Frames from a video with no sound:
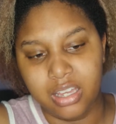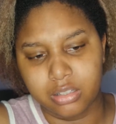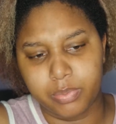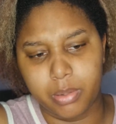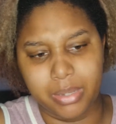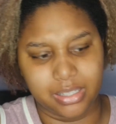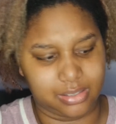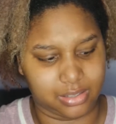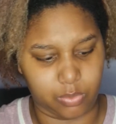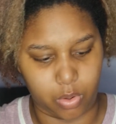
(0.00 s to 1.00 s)
It's been a
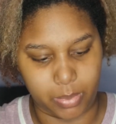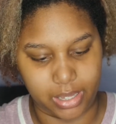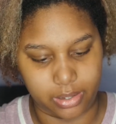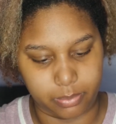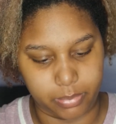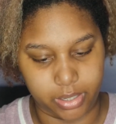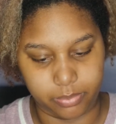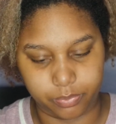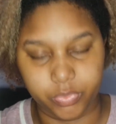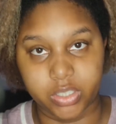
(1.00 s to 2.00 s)
minute since I wore makeup,
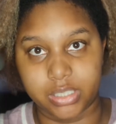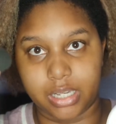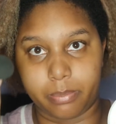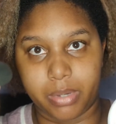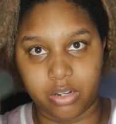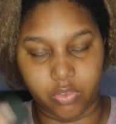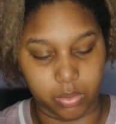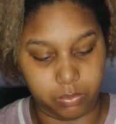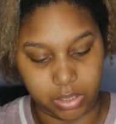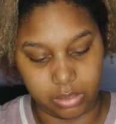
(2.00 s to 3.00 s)
but I'm gonna take a butt of
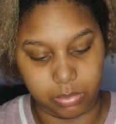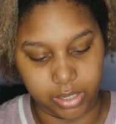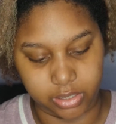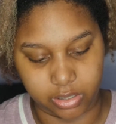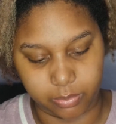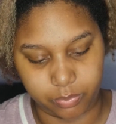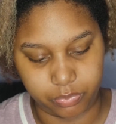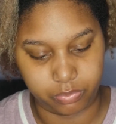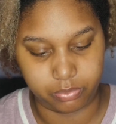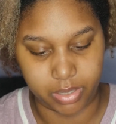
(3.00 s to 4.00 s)
a beauty blender,
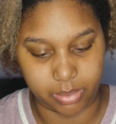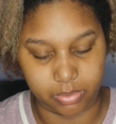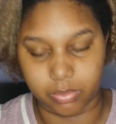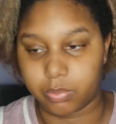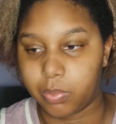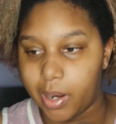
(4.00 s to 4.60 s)
pick up some of this